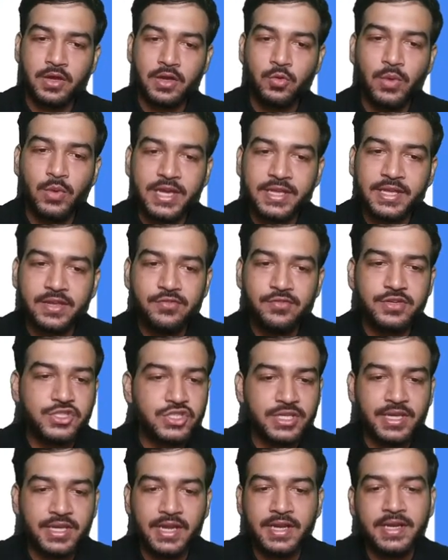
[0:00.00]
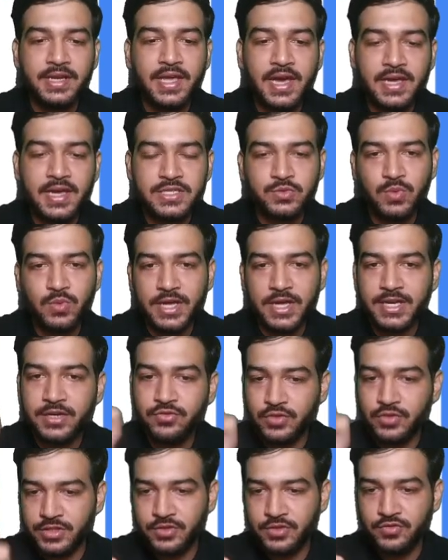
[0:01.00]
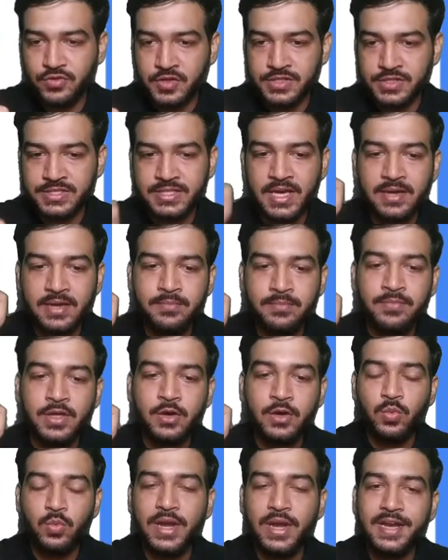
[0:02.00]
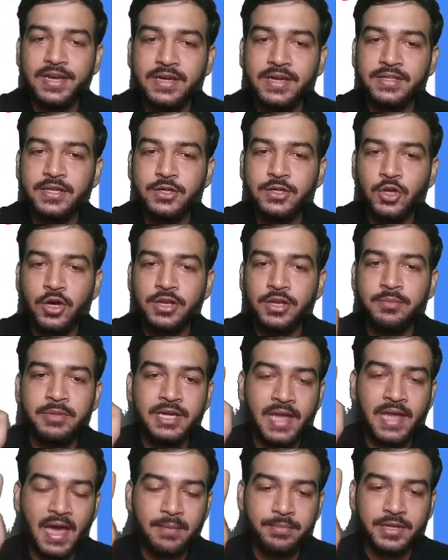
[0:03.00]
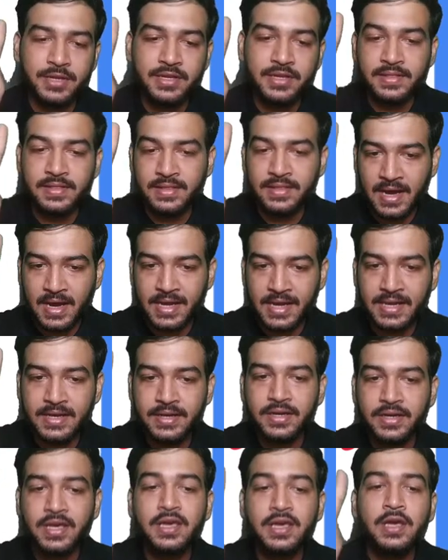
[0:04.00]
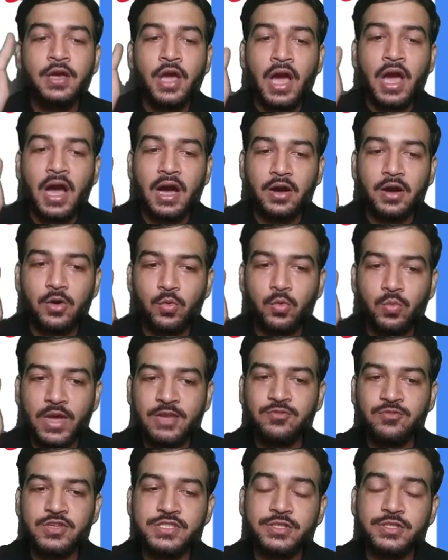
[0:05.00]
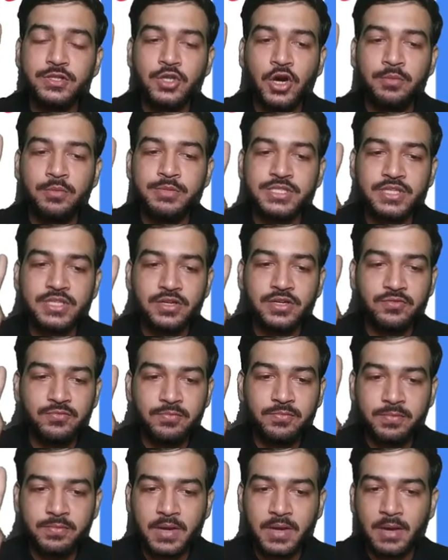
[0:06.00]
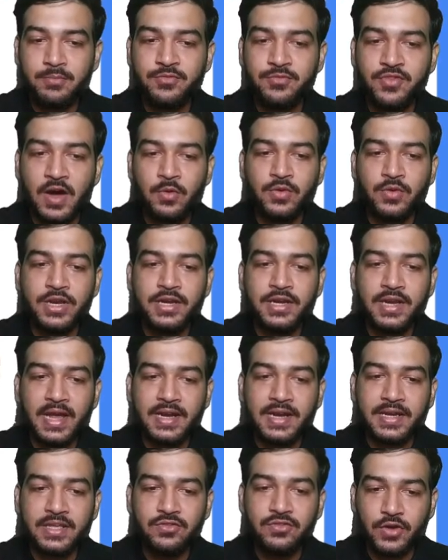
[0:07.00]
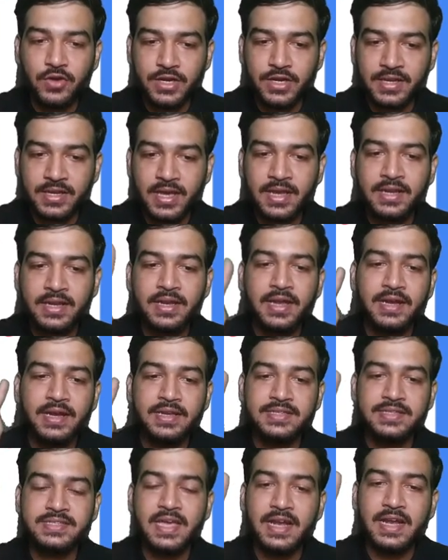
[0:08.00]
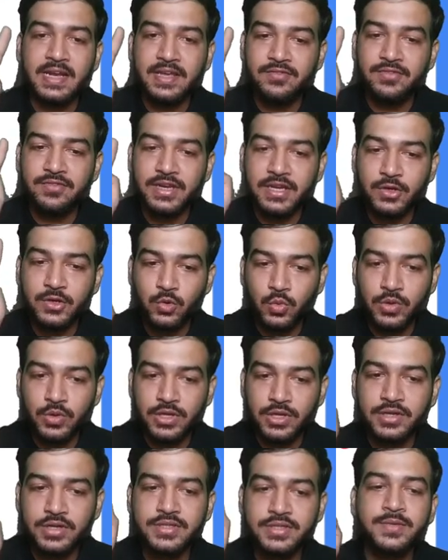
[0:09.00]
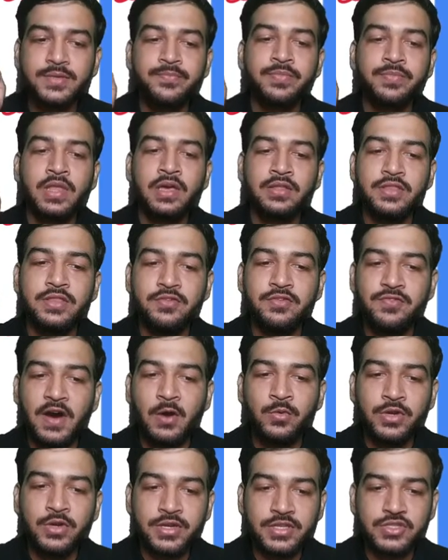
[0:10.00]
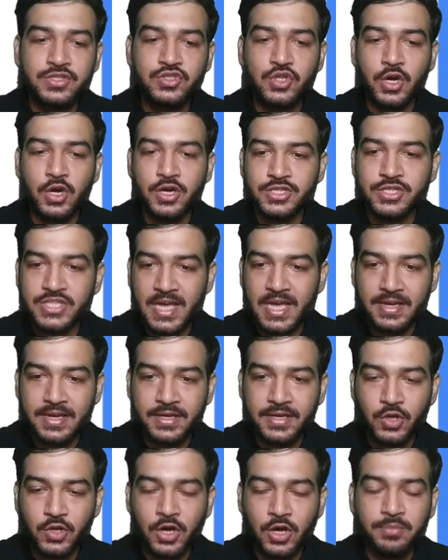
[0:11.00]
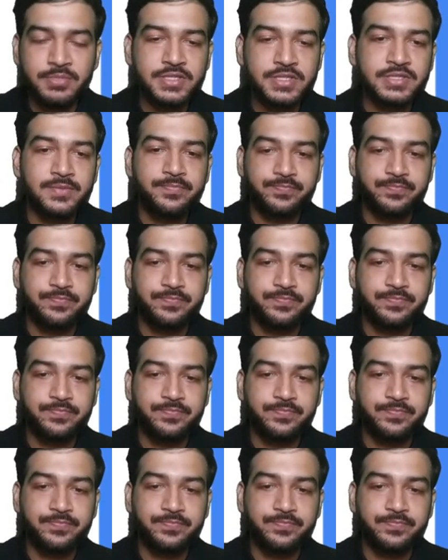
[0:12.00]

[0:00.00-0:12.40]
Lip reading: quick revision, India has won it for the first time. Where did the tournament happen? In Thailand. When was the Thomas Cup founded? 1949. It is held every 2 years. The founder is George Allen Thomas.